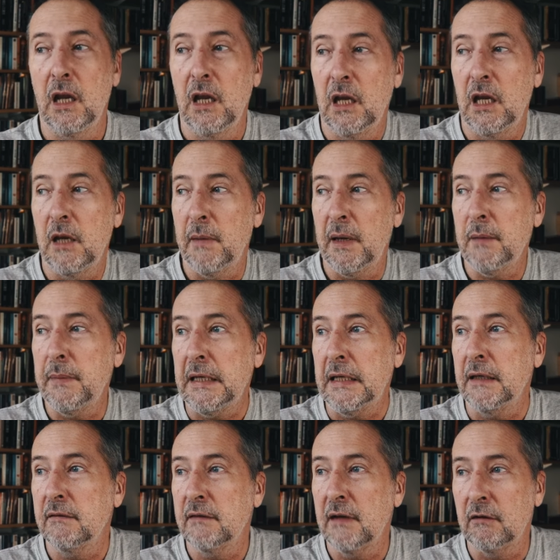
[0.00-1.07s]
he may be
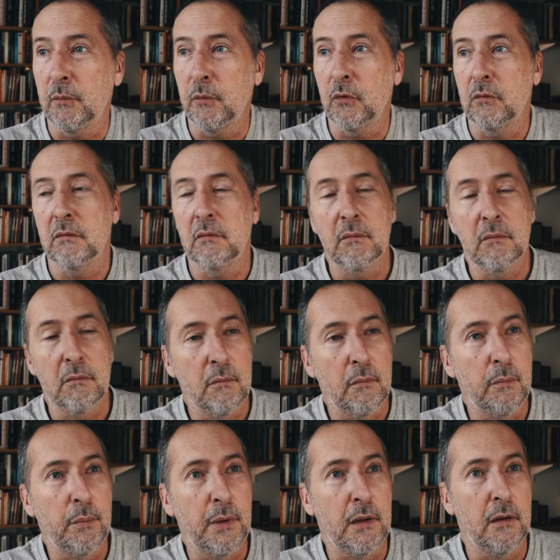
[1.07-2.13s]
terrible,
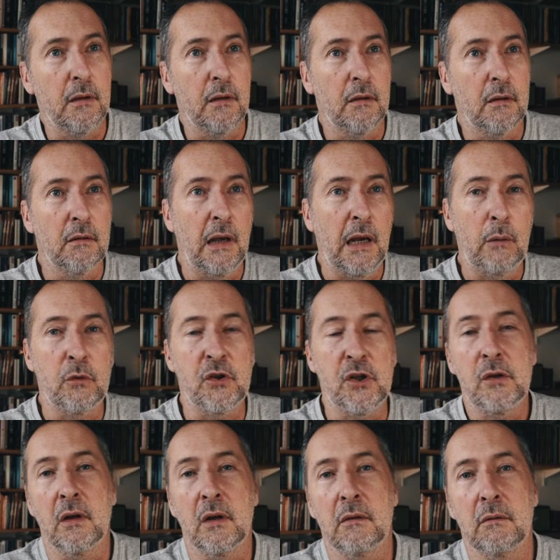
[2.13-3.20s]
but how would you
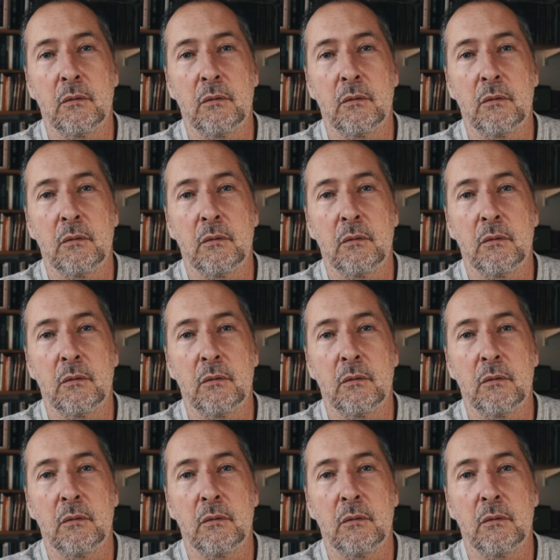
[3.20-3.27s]
know?